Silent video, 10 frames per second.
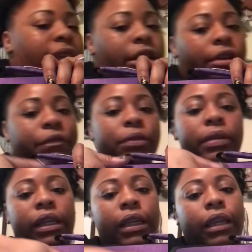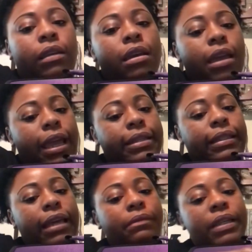here if you need
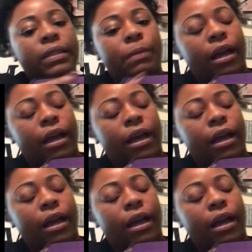inside of this